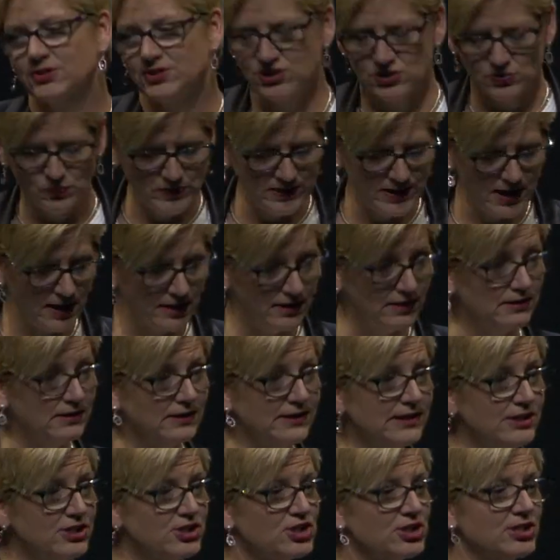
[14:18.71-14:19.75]
So we got to
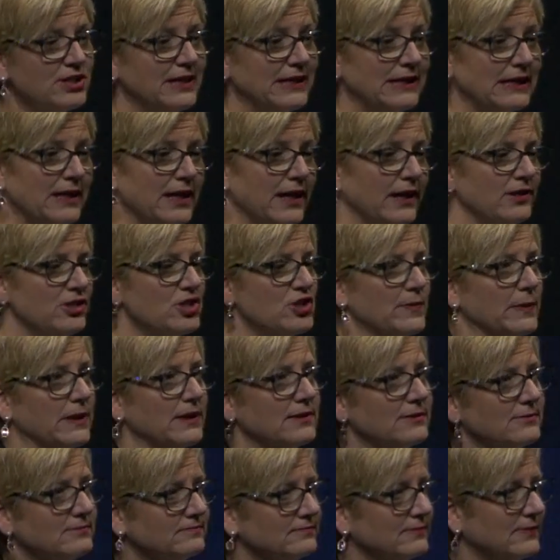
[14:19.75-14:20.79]
unleash engagement.
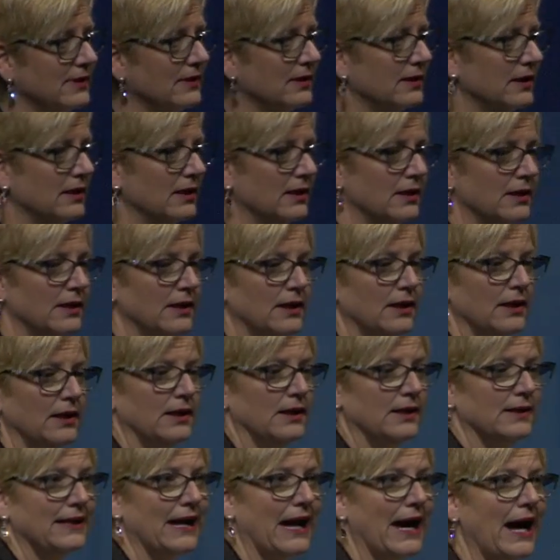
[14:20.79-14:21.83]

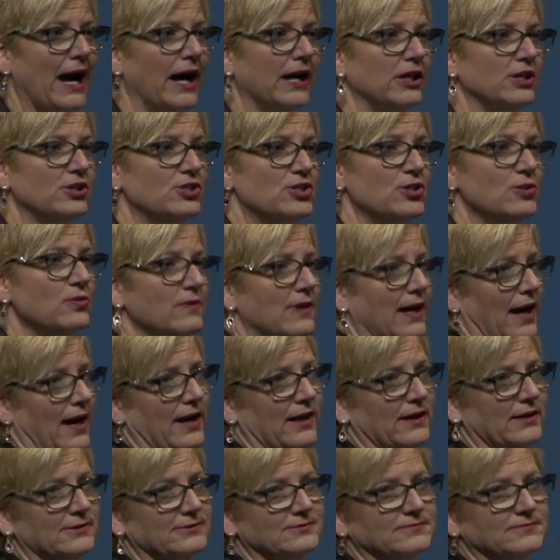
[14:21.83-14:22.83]
Now, how do you do that?